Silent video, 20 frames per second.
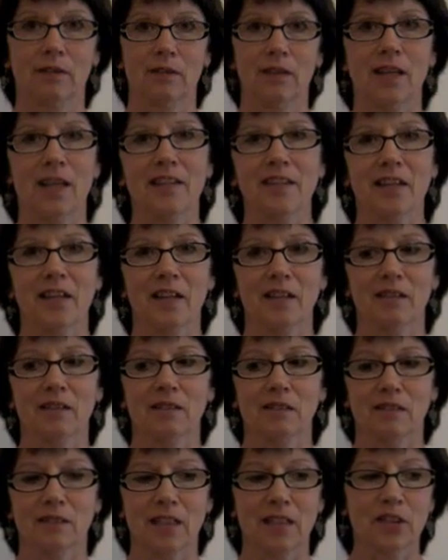And I
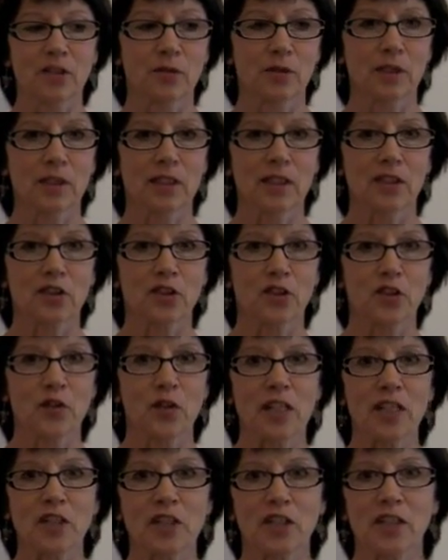thought, that's really a
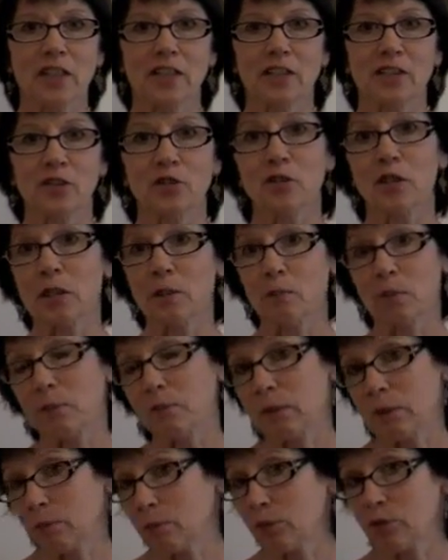strange thing to dream,
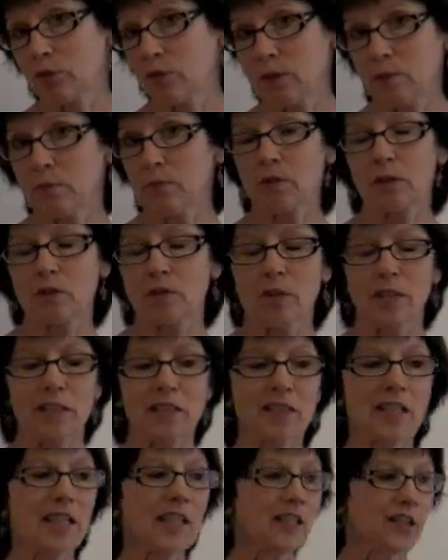but people dream
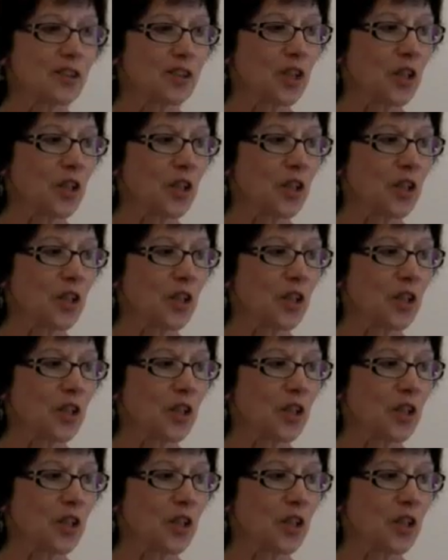strange things.